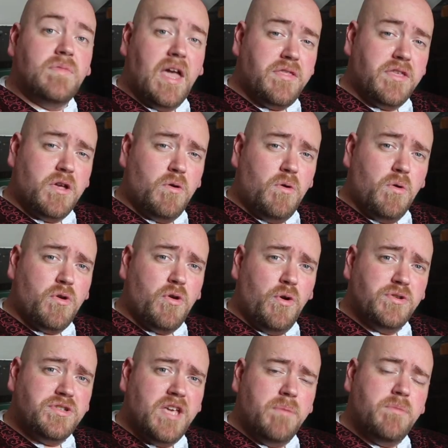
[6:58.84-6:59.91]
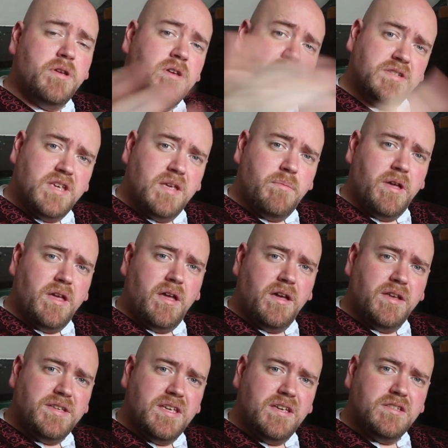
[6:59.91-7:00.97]
Now that you're all caught up, you can see my
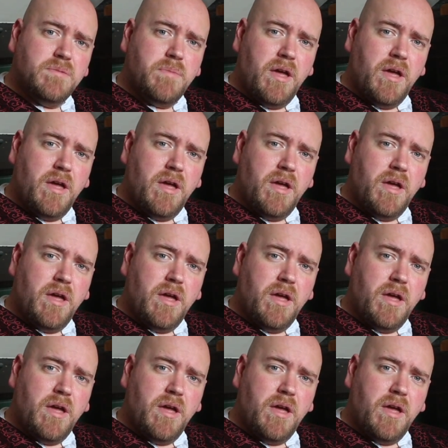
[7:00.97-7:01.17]
ideas